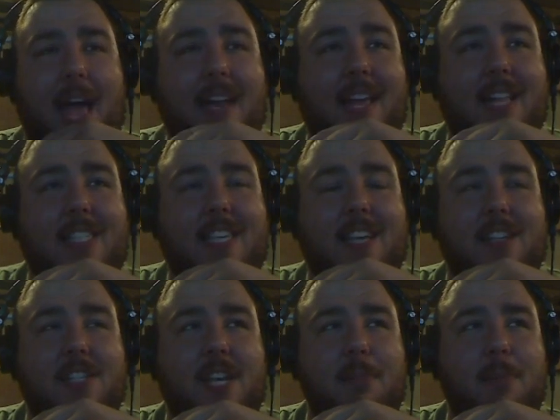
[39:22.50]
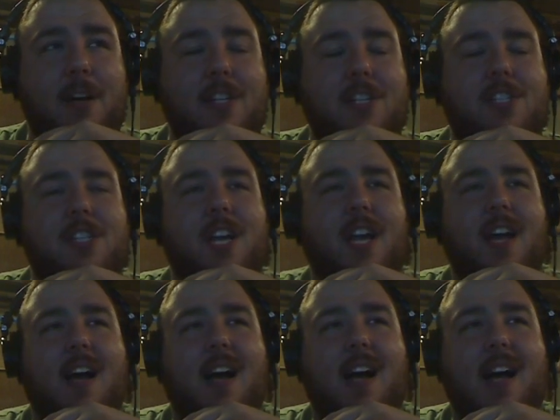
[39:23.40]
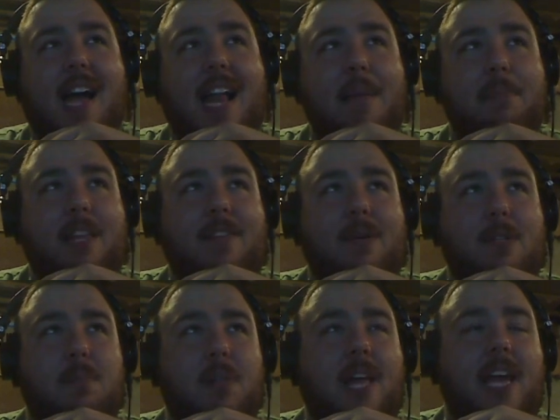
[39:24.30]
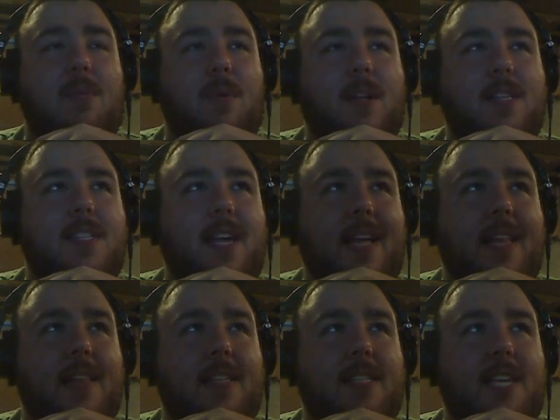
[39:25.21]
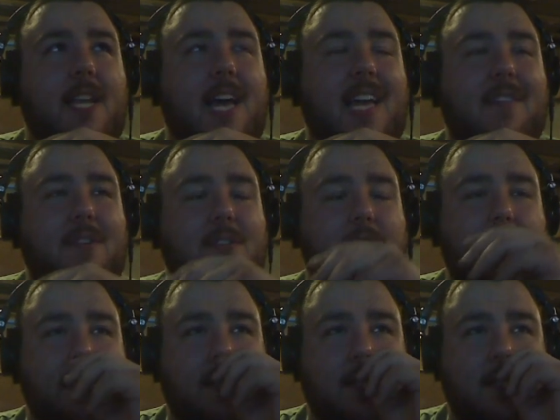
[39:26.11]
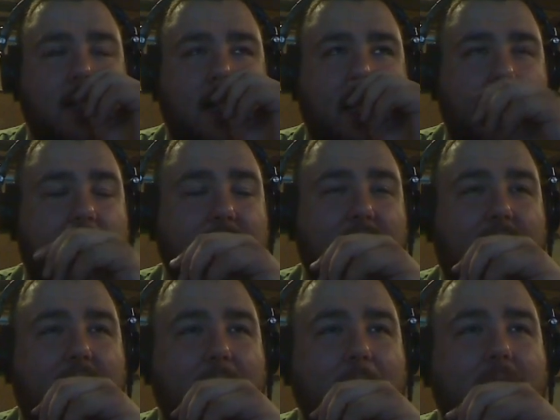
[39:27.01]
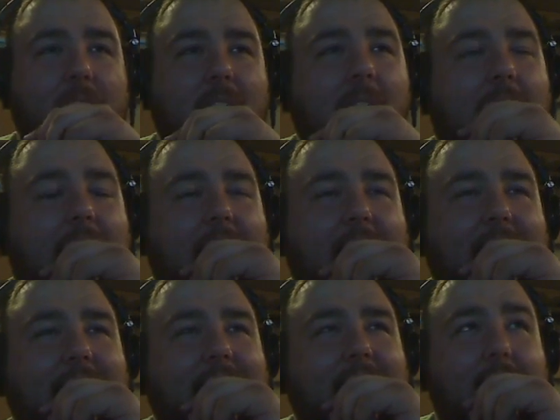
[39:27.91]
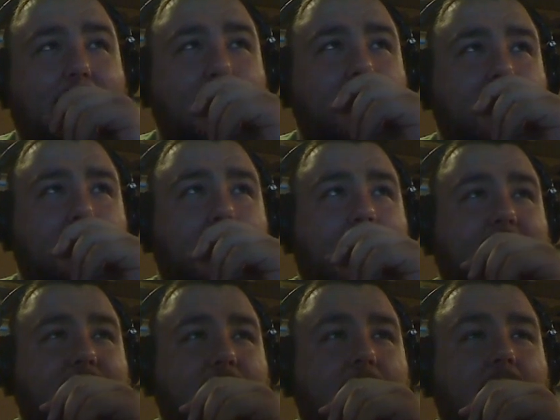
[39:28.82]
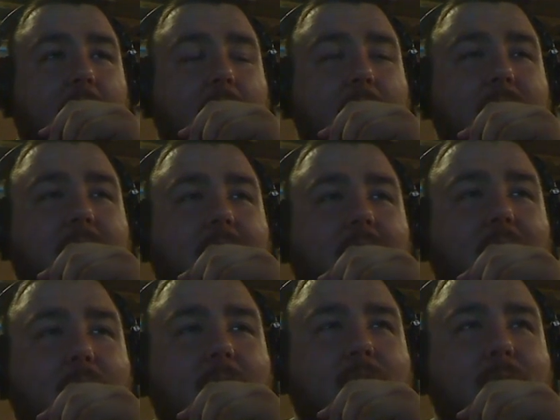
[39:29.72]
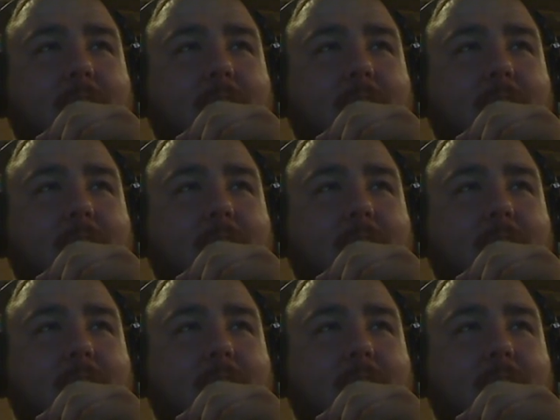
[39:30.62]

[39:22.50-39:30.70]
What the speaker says: against CLG a bunch, and I believe it was played once in the C9 versus NB game, and it was banned from then on out. What's really